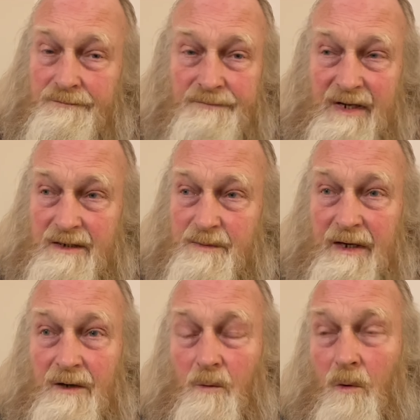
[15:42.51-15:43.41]
there's
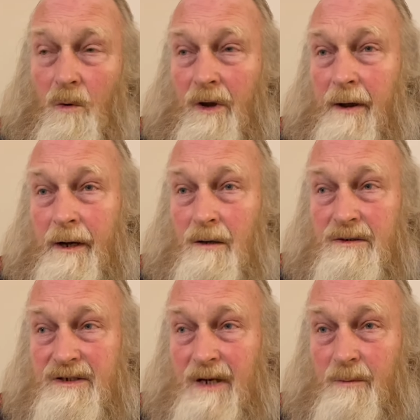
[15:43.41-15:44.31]
been a war going
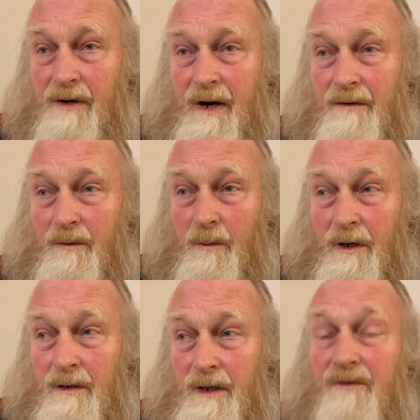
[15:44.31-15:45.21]
on somewhere around the
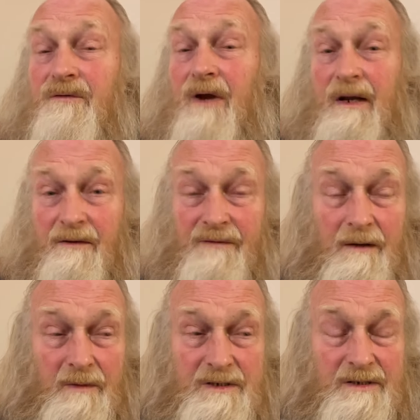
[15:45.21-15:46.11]
world. I'm afraid I
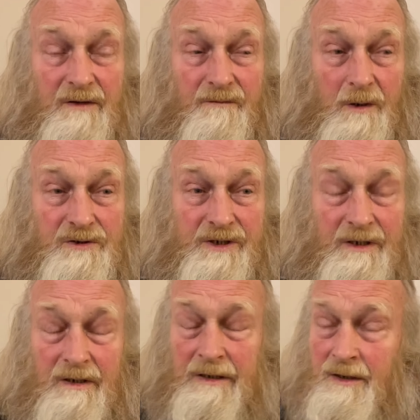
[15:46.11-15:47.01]
found myself
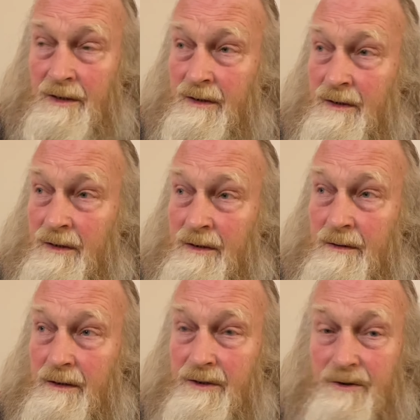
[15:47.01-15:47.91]
watching
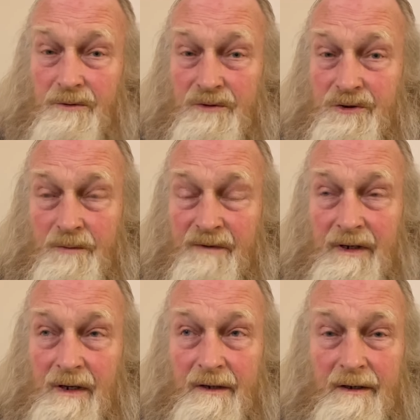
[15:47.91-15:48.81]
a YouTube
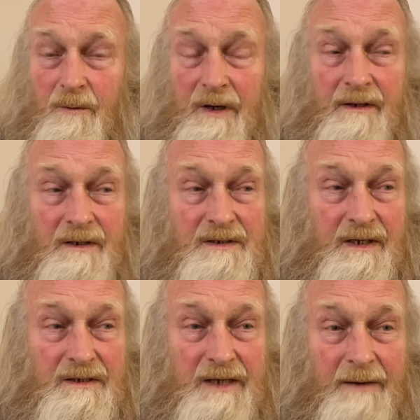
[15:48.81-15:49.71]
video. I don't know where these
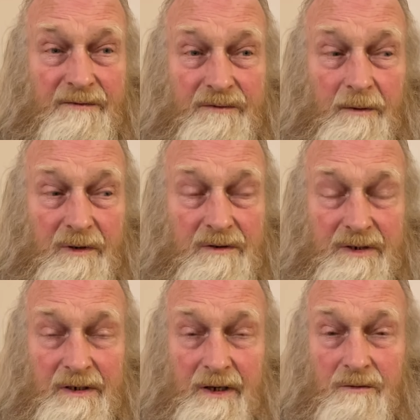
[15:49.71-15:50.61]
things come from because
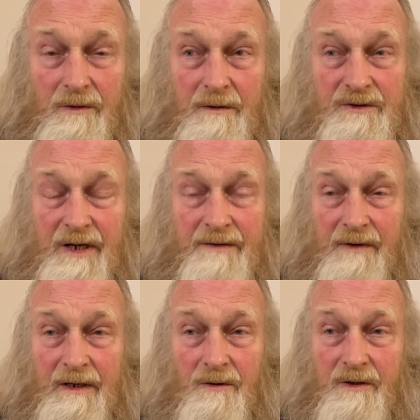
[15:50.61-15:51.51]
I don't
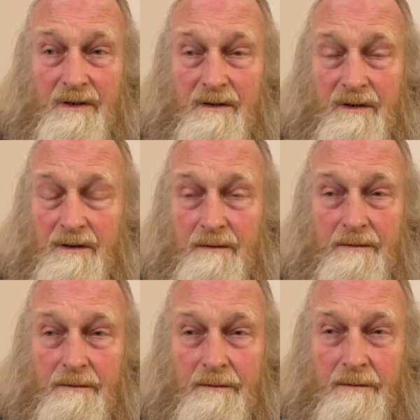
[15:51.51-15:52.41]
generally look at the
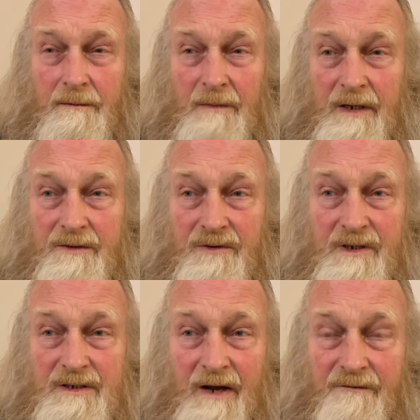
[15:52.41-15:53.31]
military
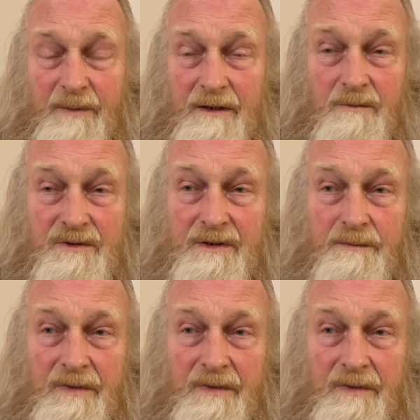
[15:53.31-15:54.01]
stuff, but it was a